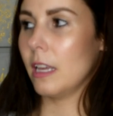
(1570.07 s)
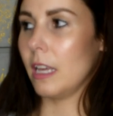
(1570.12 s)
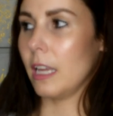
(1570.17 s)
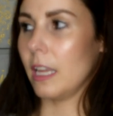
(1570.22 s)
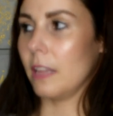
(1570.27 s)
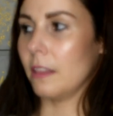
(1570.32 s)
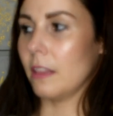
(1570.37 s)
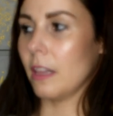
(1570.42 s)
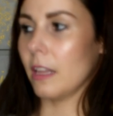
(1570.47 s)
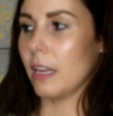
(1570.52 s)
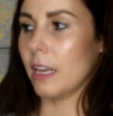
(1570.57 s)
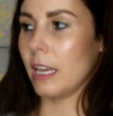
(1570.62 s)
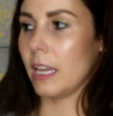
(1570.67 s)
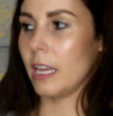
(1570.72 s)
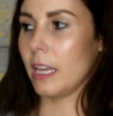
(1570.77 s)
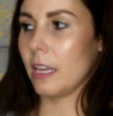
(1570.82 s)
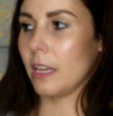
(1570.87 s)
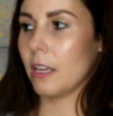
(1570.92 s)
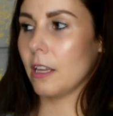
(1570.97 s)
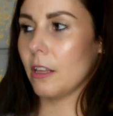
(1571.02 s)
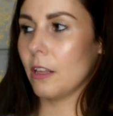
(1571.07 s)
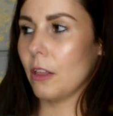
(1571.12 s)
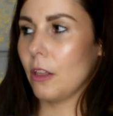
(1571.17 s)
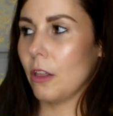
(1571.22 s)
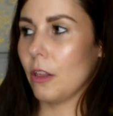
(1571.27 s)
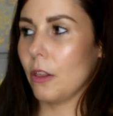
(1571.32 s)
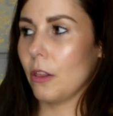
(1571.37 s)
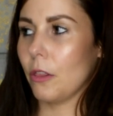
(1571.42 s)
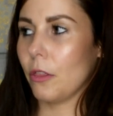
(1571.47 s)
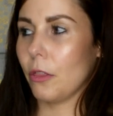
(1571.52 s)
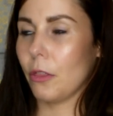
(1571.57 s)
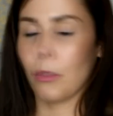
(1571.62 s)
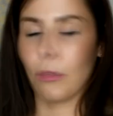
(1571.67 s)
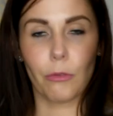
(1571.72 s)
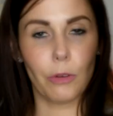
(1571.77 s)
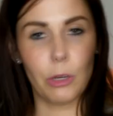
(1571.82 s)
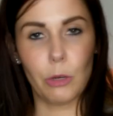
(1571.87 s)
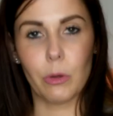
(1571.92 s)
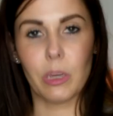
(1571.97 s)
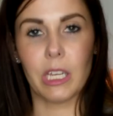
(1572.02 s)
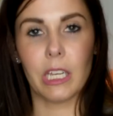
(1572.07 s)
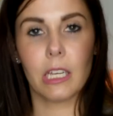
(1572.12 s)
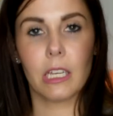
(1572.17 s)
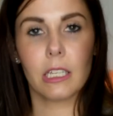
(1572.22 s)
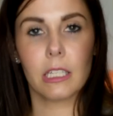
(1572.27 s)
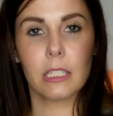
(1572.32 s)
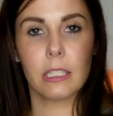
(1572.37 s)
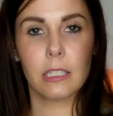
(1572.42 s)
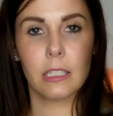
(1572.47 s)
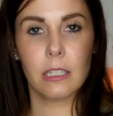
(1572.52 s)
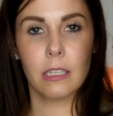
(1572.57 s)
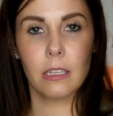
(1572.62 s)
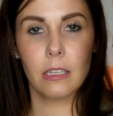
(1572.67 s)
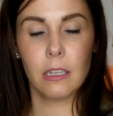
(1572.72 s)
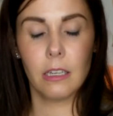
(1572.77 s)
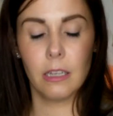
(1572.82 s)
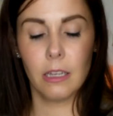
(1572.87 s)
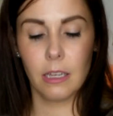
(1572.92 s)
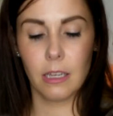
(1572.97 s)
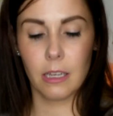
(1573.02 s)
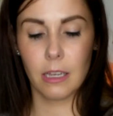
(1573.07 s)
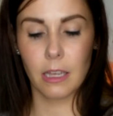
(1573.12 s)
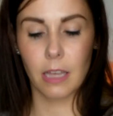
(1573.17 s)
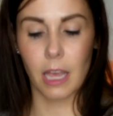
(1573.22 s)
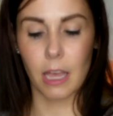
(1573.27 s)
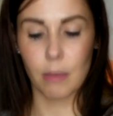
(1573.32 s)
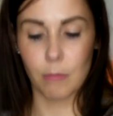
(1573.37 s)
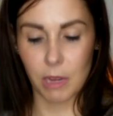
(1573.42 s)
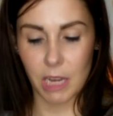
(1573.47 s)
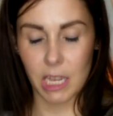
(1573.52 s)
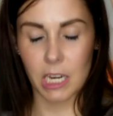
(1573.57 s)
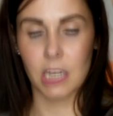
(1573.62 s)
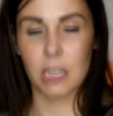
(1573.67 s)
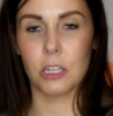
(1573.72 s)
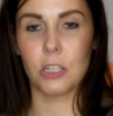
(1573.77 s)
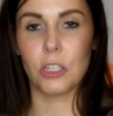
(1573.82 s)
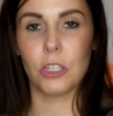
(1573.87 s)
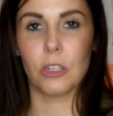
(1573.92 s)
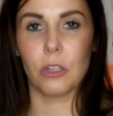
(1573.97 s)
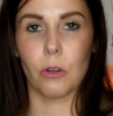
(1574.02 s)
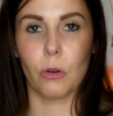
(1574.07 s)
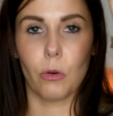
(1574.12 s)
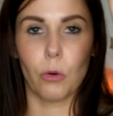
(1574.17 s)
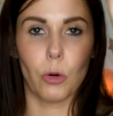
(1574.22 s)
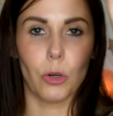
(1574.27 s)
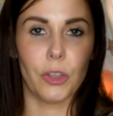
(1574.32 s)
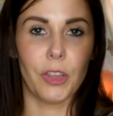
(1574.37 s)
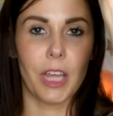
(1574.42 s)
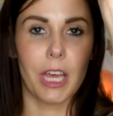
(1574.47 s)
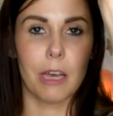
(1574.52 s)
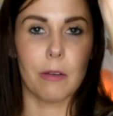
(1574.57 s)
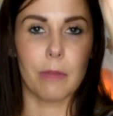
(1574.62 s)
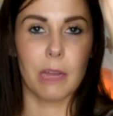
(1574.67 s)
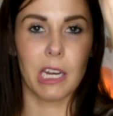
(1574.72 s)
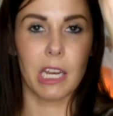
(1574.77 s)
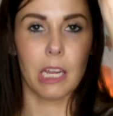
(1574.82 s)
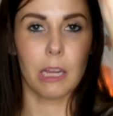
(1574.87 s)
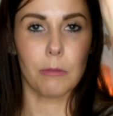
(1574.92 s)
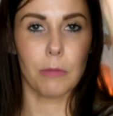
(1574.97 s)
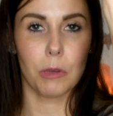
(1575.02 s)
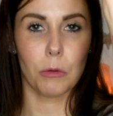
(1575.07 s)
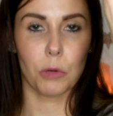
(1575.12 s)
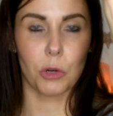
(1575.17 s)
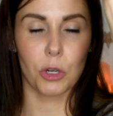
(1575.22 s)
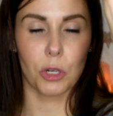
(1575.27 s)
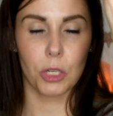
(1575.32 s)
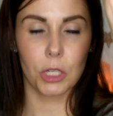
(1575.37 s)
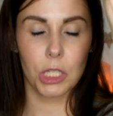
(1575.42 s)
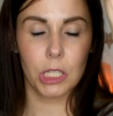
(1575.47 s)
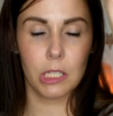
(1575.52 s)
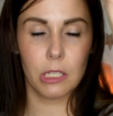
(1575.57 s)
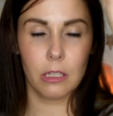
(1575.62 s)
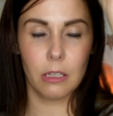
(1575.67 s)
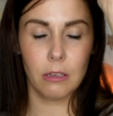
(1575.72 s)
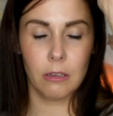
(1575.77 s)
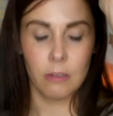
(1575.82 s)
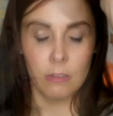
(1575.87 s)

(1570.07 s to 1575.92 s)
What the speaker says: In like 3 weeks, I managed to hoard that many in my purse.